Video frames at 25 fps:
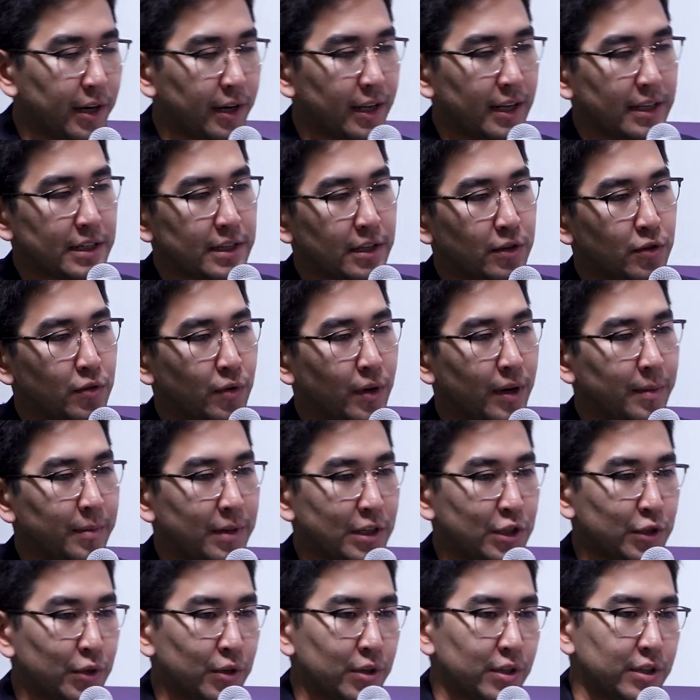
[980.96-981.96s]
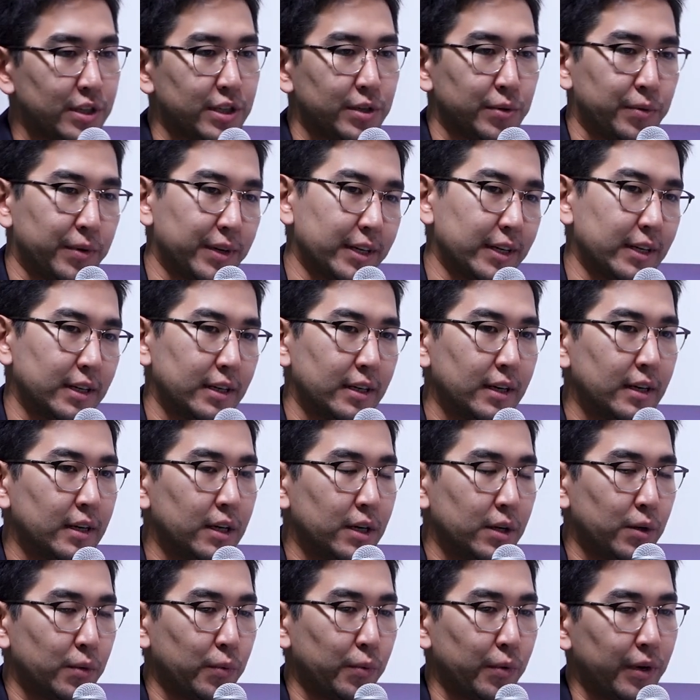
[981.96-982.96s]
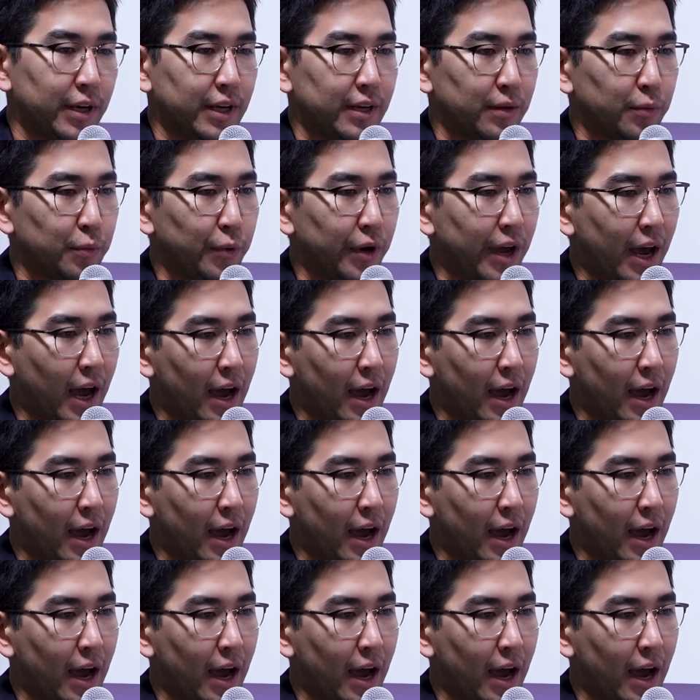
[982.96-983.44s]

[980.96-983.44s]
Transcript: getting to a maturity where we